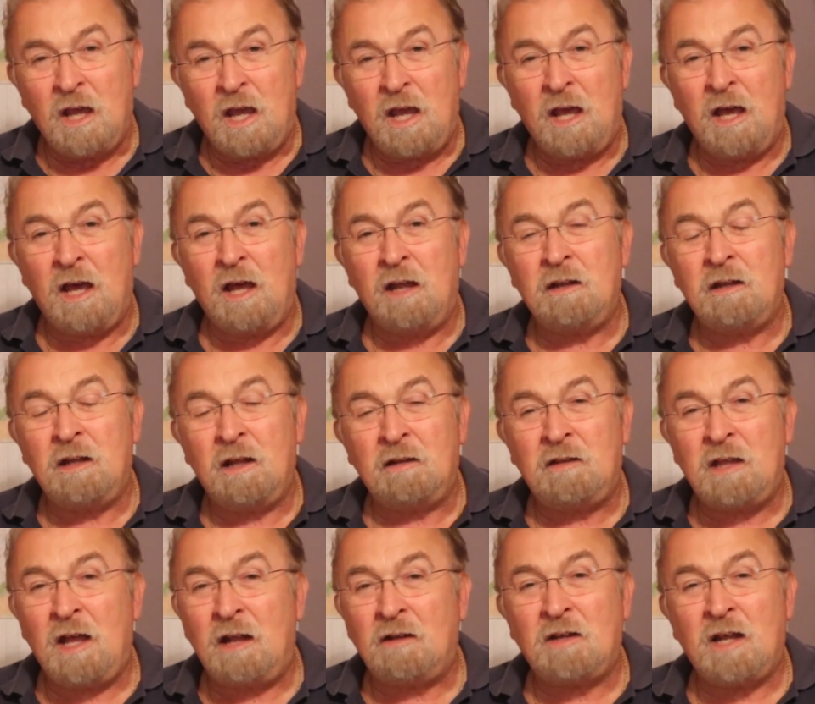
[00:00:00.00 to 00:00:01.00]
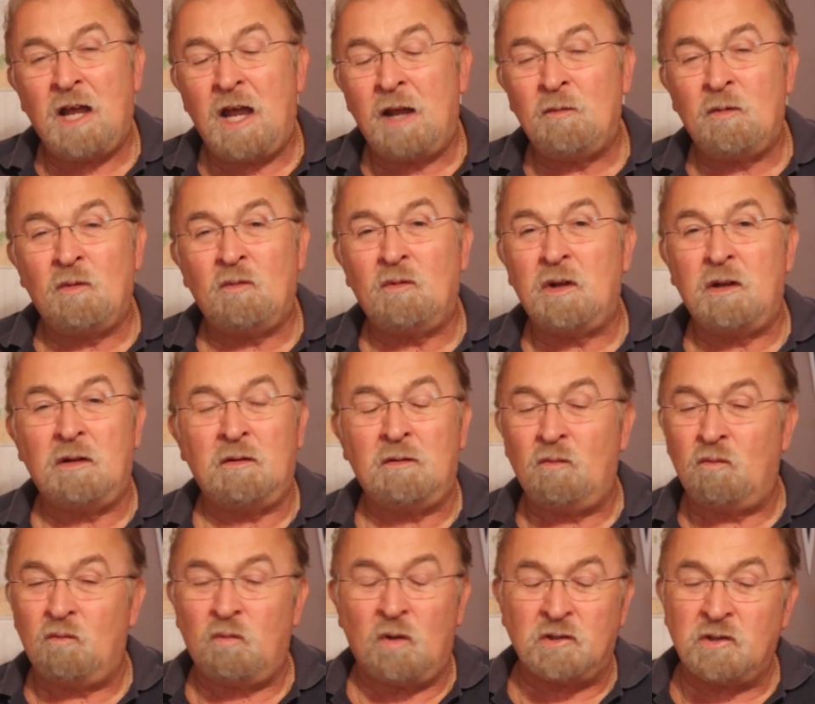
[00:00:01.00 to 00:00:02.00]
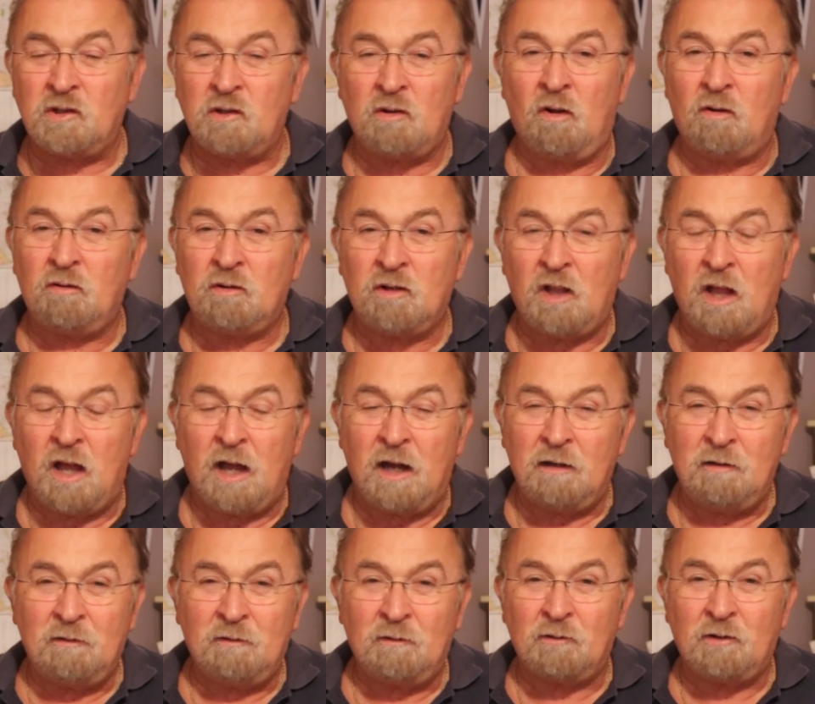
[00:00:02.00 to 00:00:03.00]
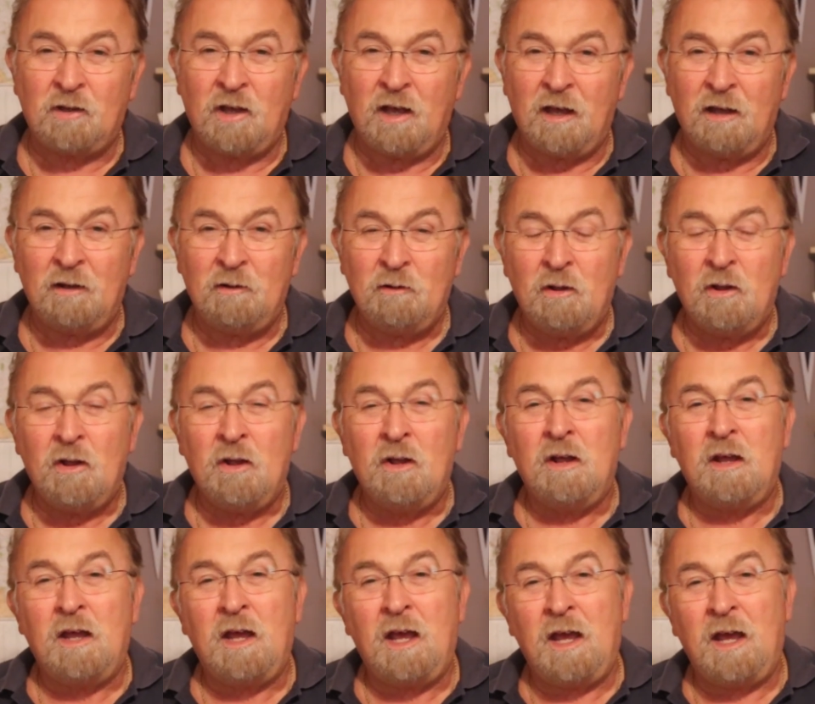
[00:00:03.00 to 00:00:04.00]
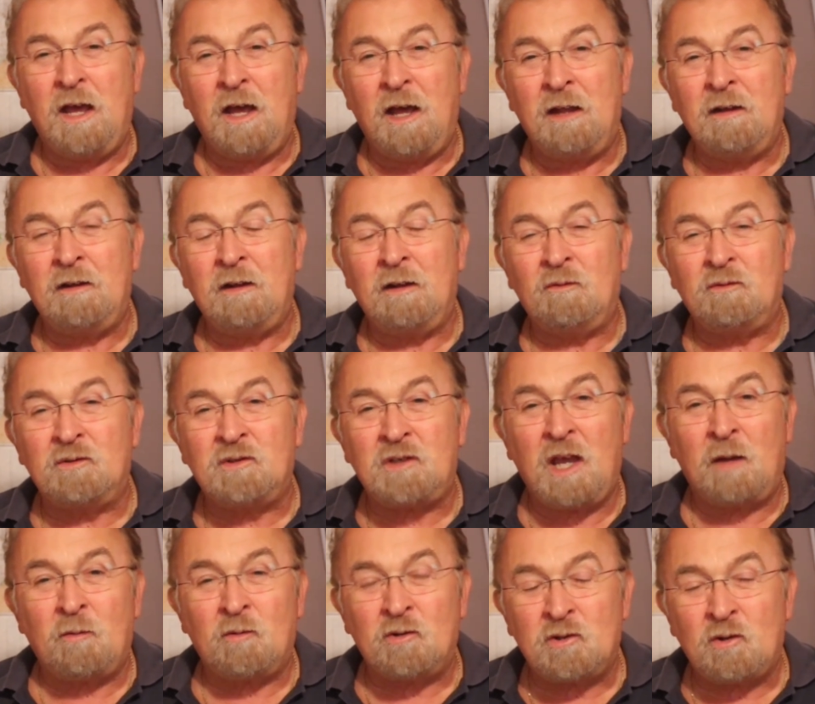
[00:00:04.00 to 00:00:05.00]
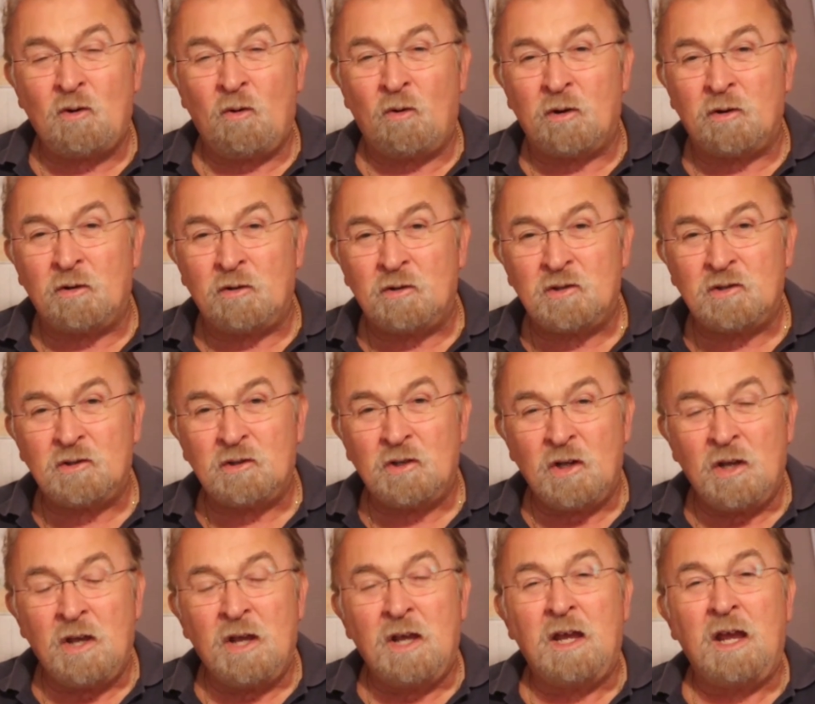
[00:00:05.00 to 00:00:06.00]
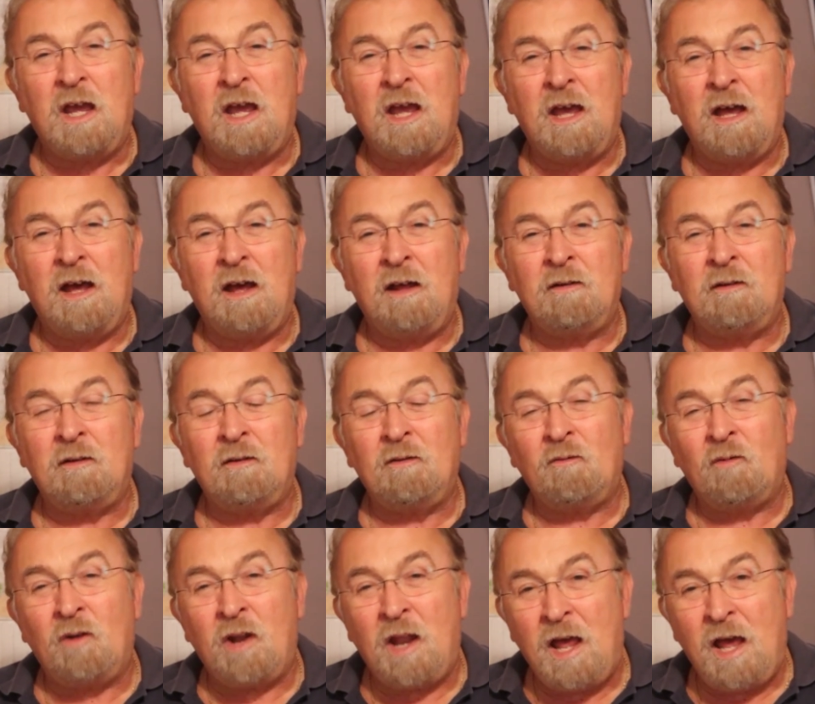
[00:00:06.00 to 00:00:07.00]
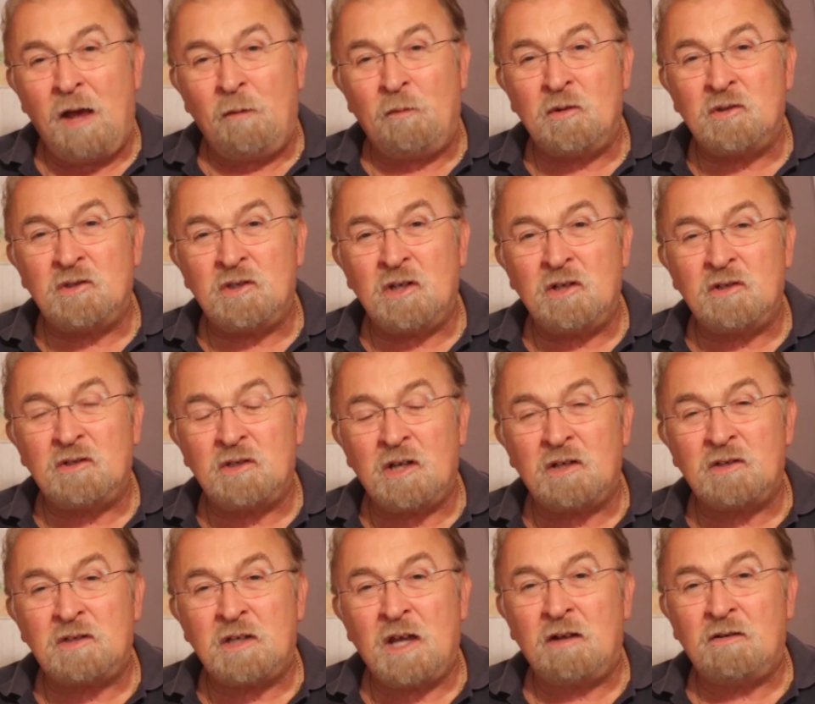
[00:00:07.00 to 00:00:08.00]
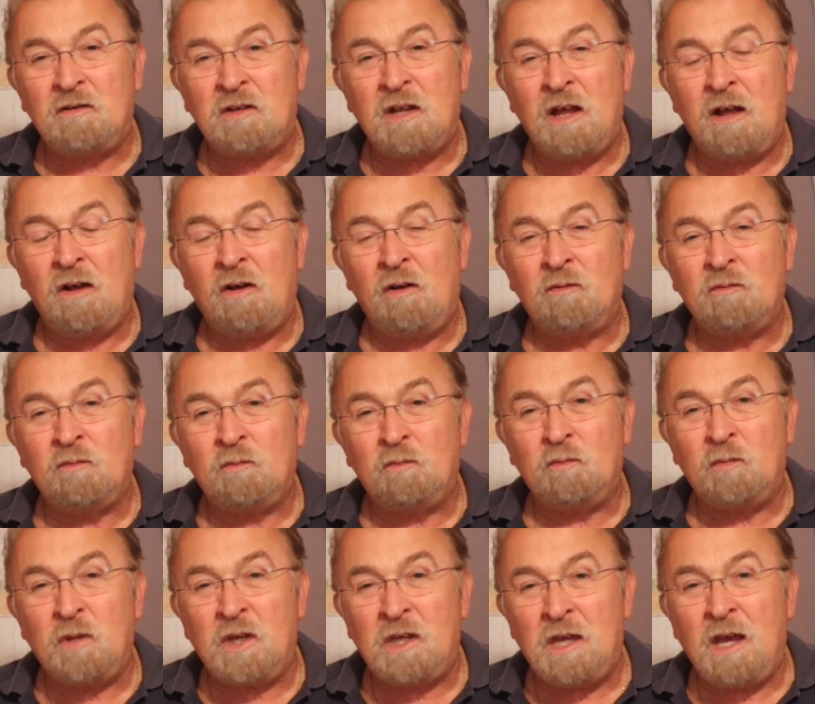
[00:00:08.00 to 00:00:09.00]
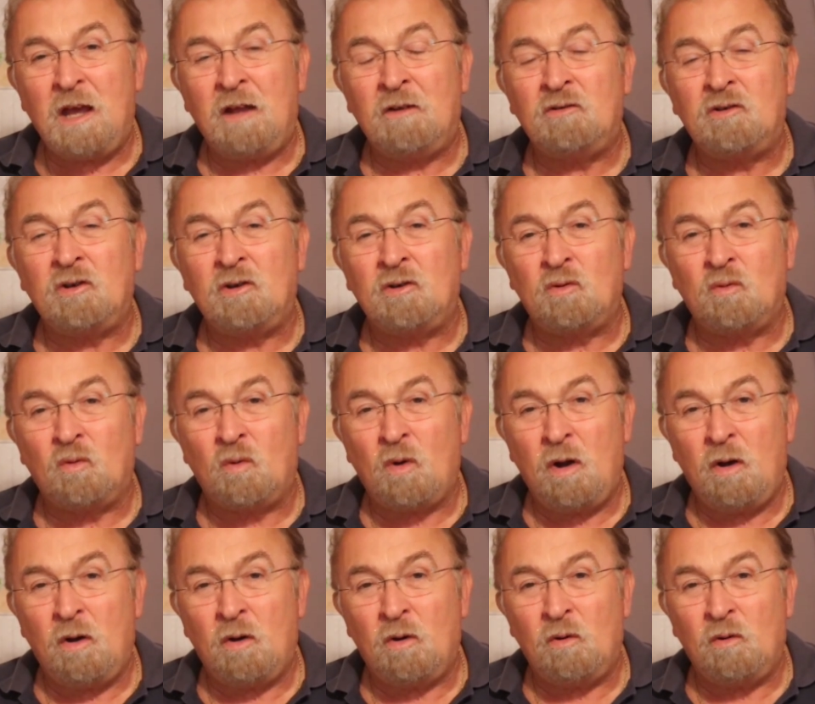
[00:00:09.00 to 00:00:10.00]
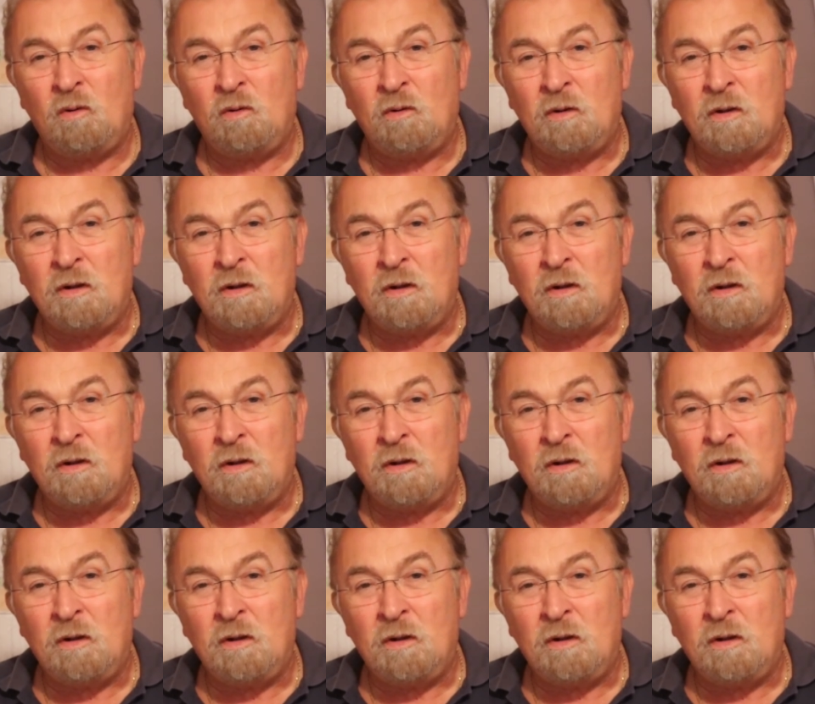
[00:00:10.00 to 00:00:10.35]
And at that time, it wasn't called Clyde, okay? And it was Hamer's Corners. And what happens is, as that town began to grow,